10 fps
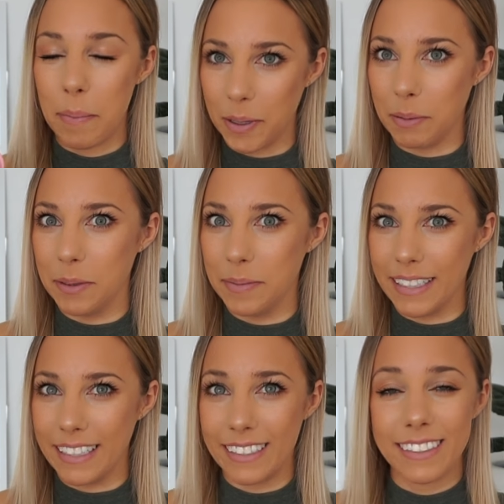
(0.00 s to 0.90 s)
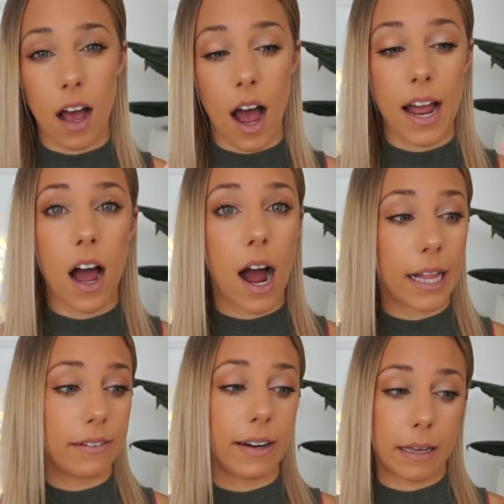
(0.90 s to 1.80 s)
Probably. I
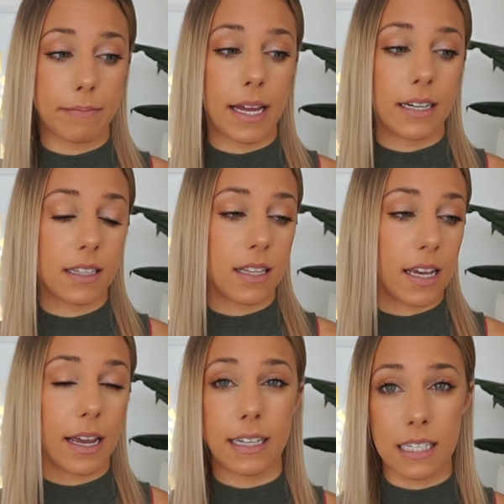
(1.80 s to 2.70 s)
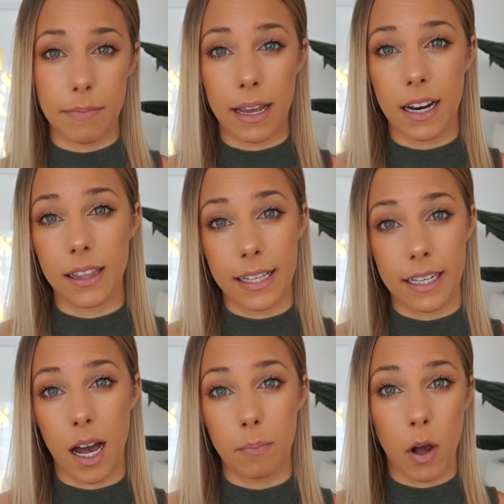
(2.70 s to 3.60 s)
highly recommend the Intimina Lily
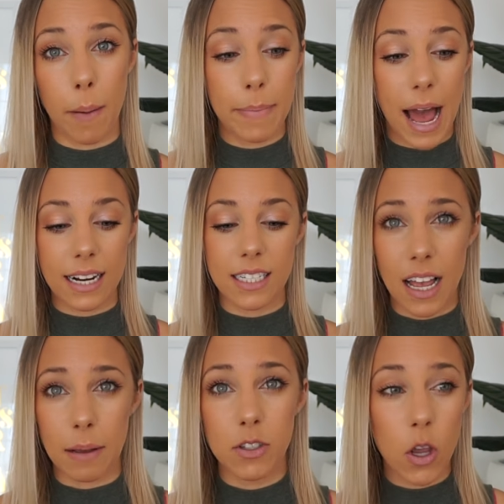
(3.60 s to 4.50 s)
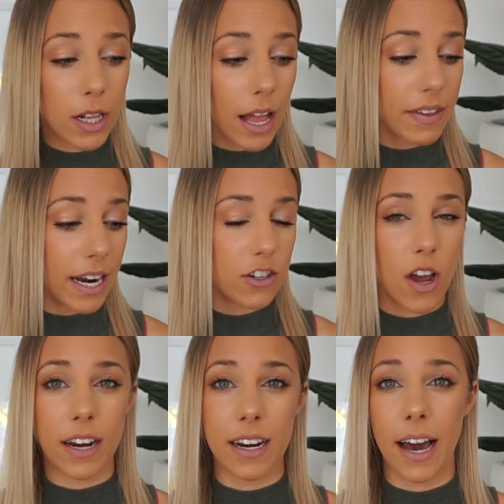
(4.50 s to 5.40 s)
Cup Compact. I'm so glad that I
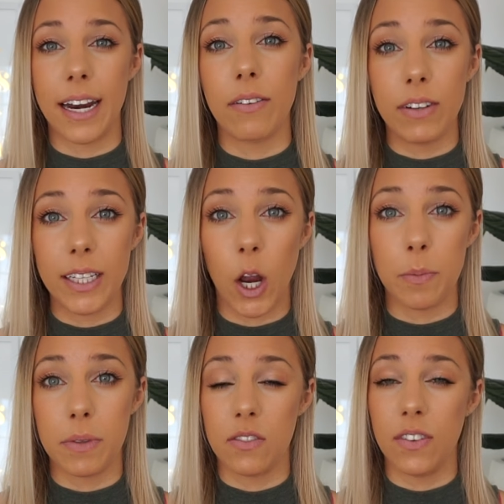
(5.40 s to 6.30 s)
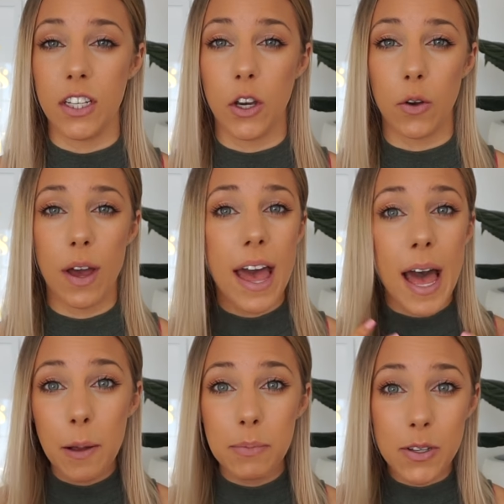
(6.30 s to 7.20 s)
tried it out, and I really hope this video
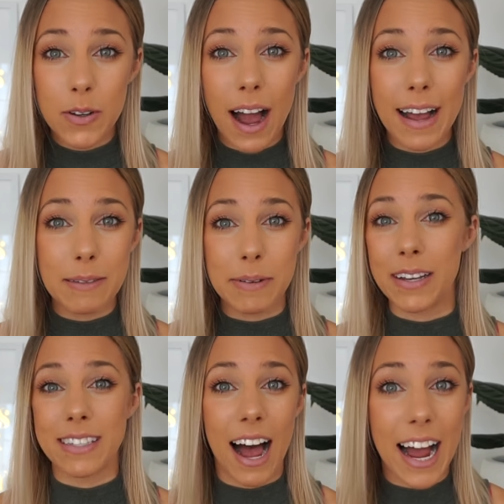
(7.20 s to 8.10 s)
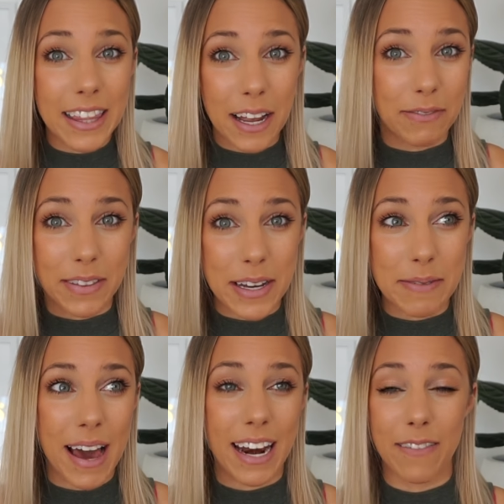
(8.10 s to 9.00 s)
helps you guys because I love
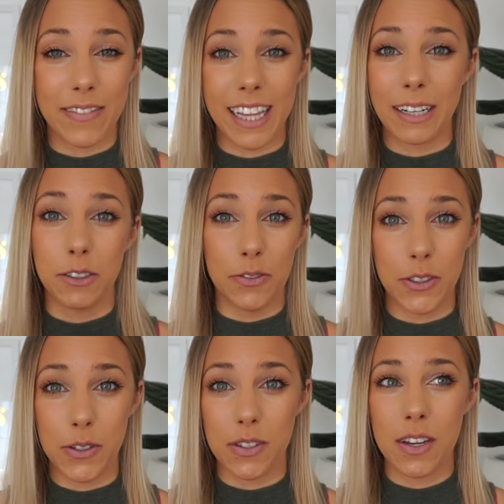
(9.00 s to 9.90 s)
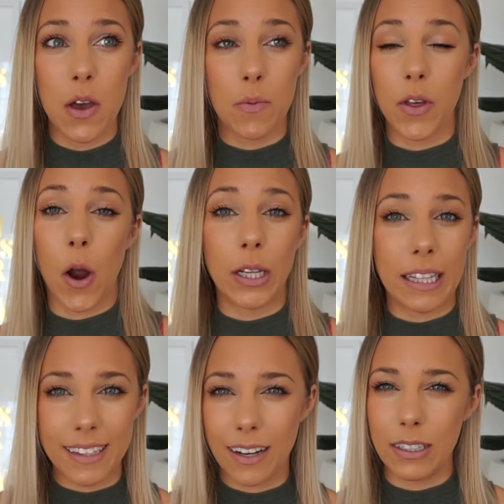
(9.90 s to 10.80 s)
them and I feel like reviews were the only
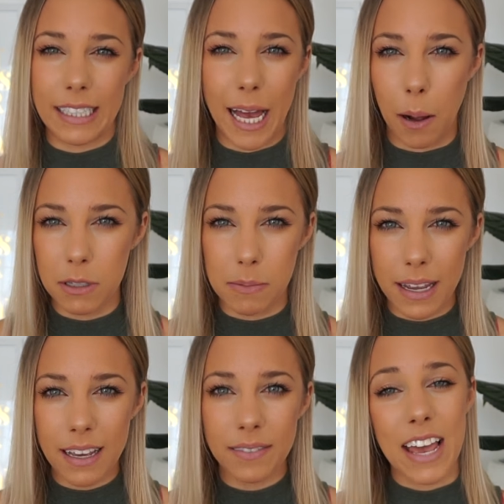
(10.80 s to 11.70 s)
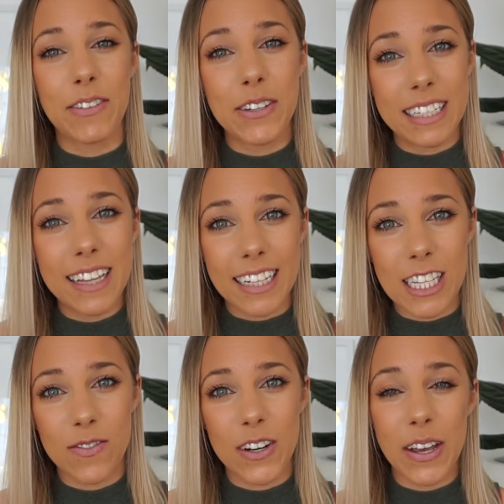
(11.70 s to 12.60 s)
thing that really helped me. If you did like
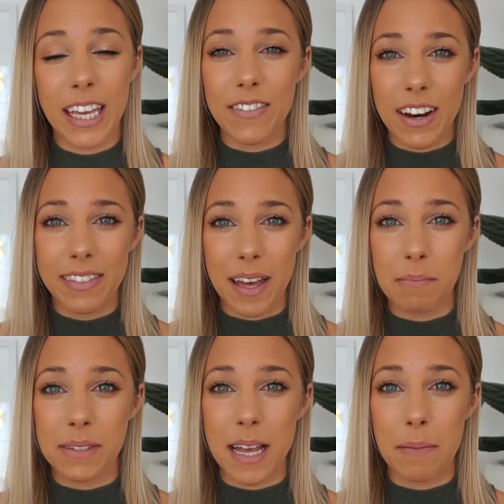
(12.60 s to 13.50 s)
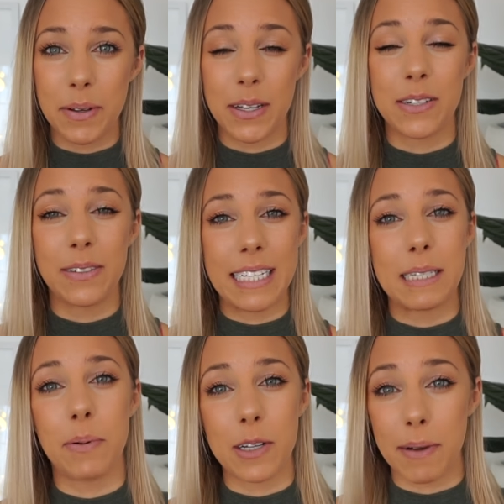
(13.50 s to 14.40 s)
this video, give it a thumbs up because it really
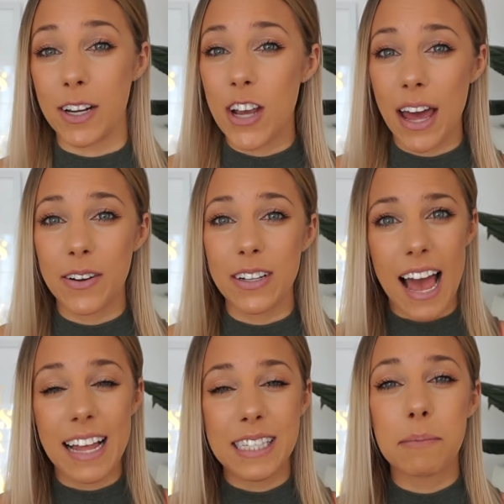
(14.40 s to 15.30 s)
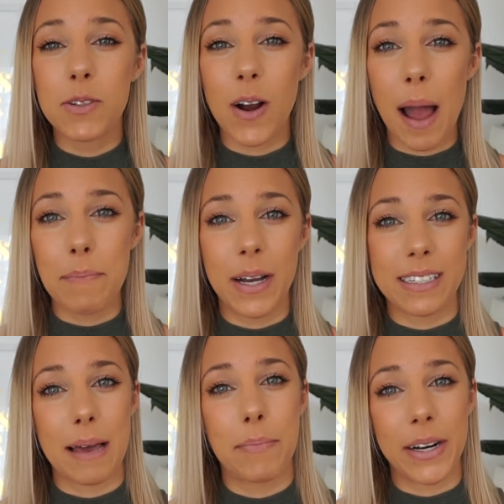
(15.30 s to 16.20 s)
supports my channel, and subscribe
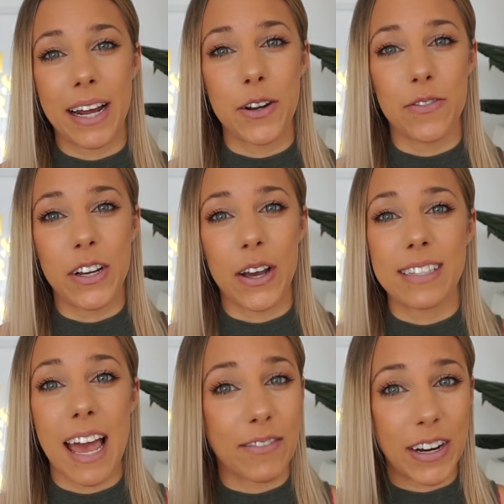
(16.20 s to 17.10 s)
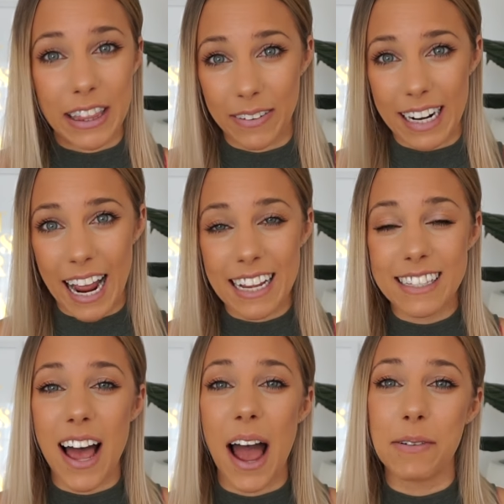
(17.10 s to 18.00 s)
because I put out new videos every 3
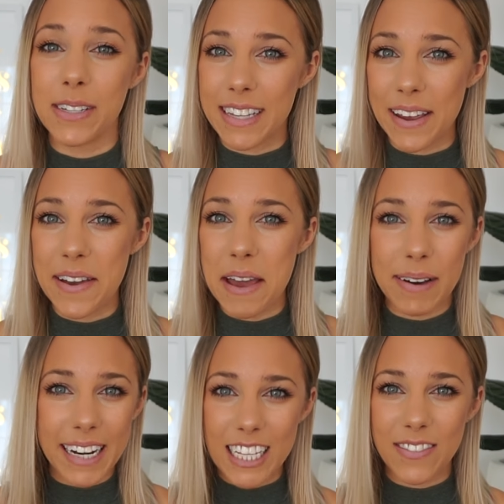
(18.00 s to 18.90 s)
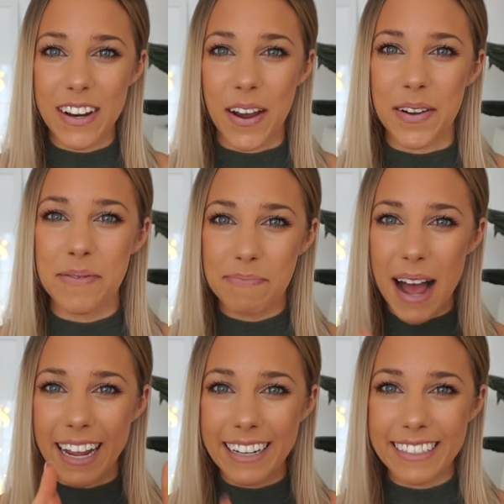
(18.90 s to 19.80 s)
days. I will see you in my next video.
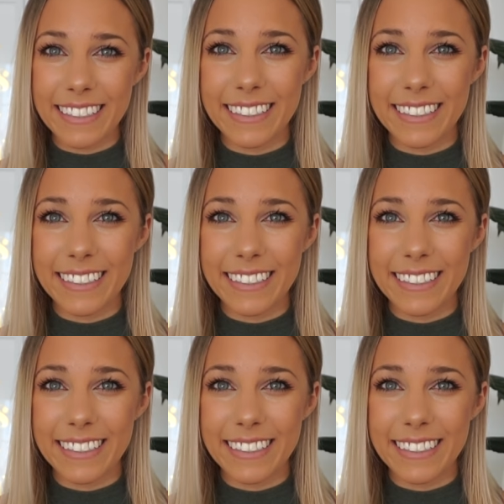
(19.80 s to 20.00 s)
Bye!